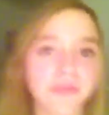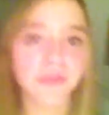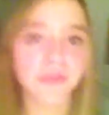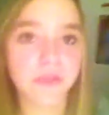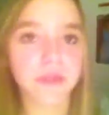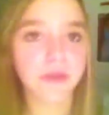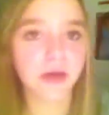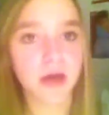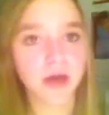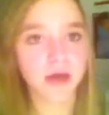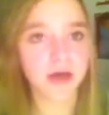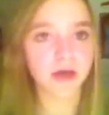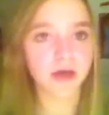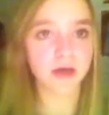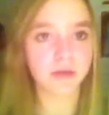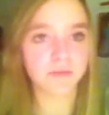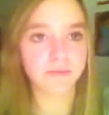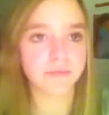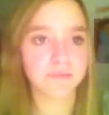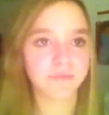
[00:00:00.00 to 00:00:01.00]

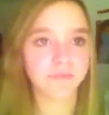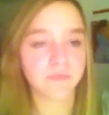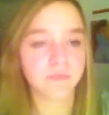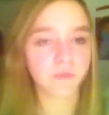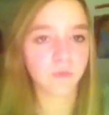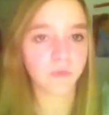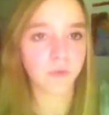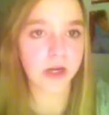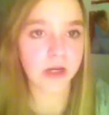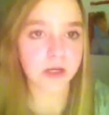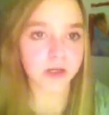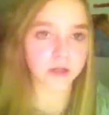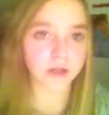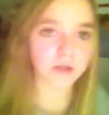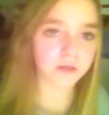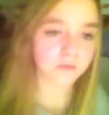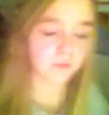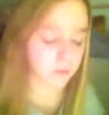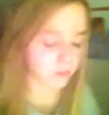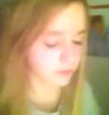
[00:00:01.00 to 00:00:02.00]
the
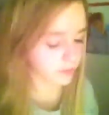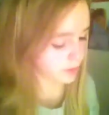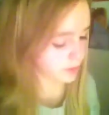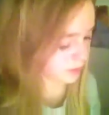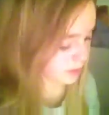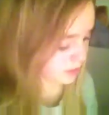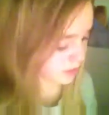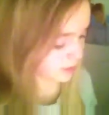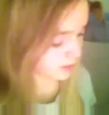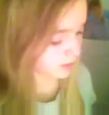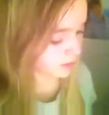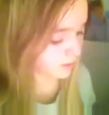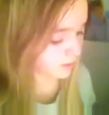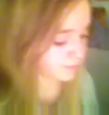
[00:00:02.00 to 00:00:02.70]
waiter would be like